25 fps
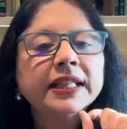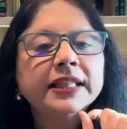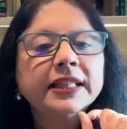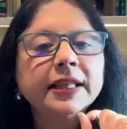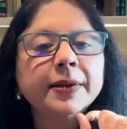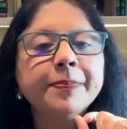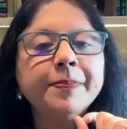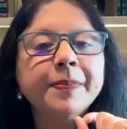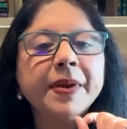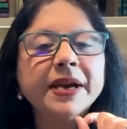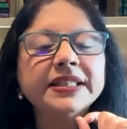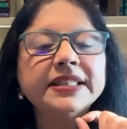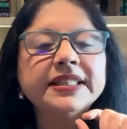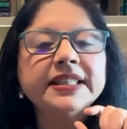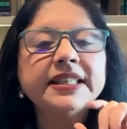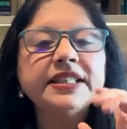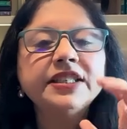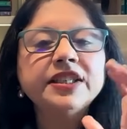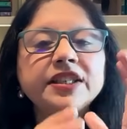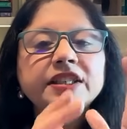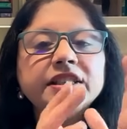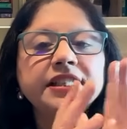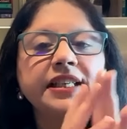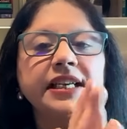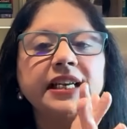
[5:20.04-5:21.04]
The
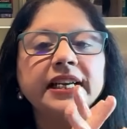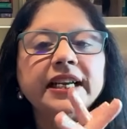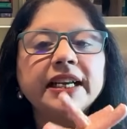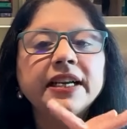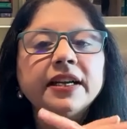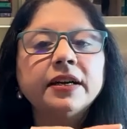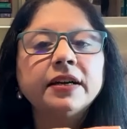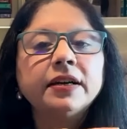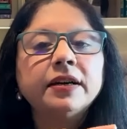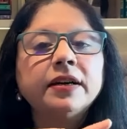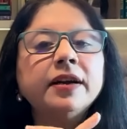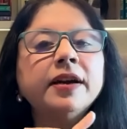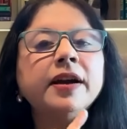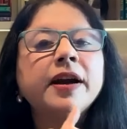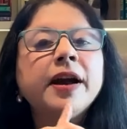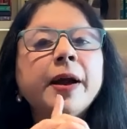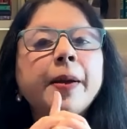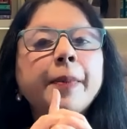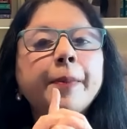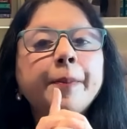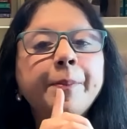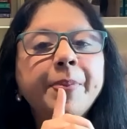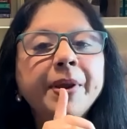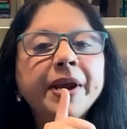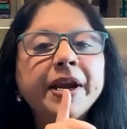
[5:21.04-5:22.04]
message is clear,
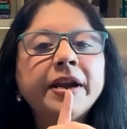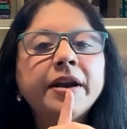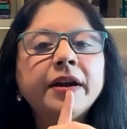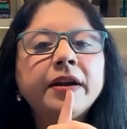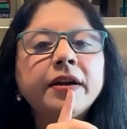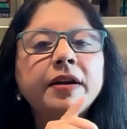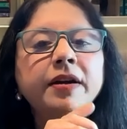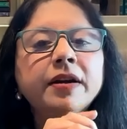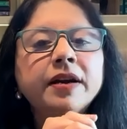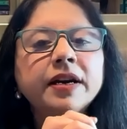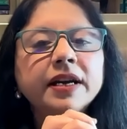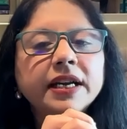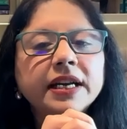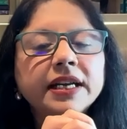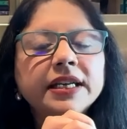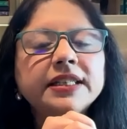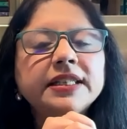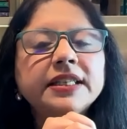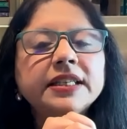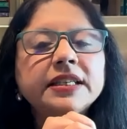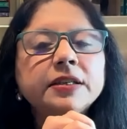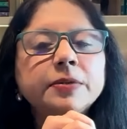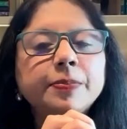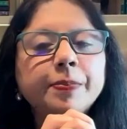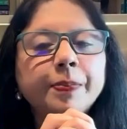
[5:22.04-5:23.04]
bigger
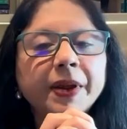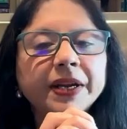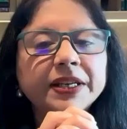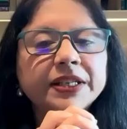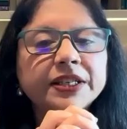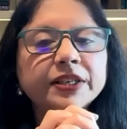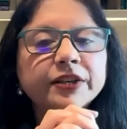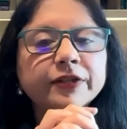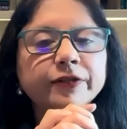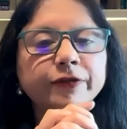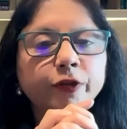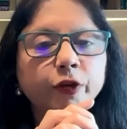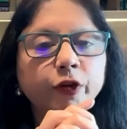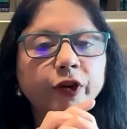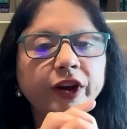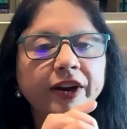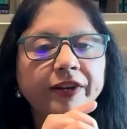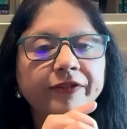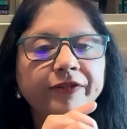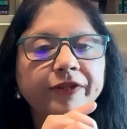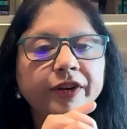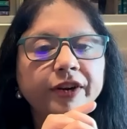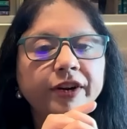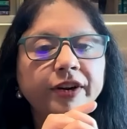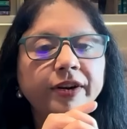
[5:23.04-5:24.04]
isn't better
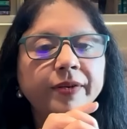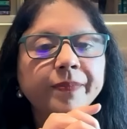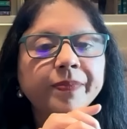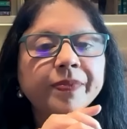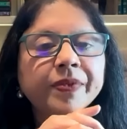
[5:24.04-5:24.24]
forever.